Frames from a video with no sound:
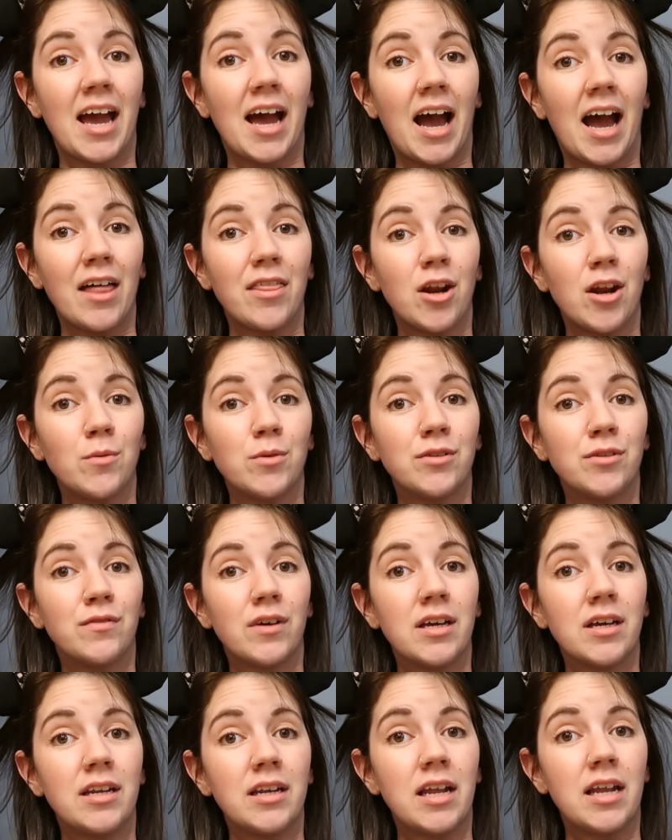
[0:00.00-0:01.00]
I thought it was
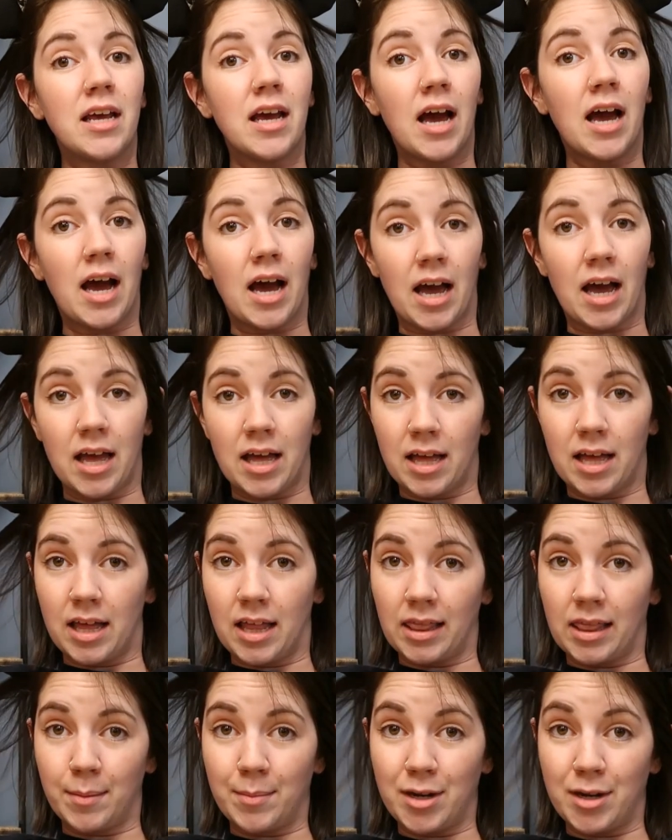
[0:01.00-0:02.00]
fun.
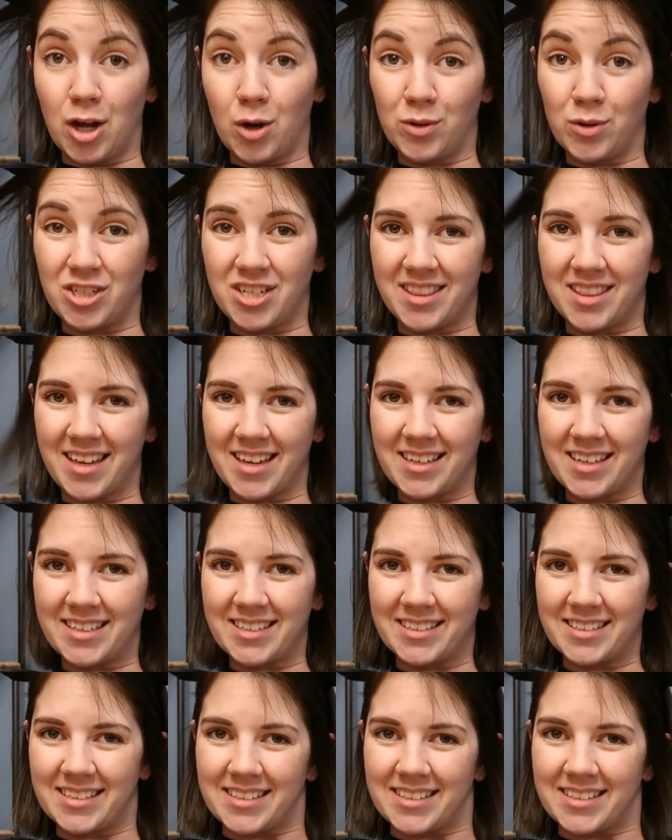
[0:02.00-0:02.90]
Let me know what you think.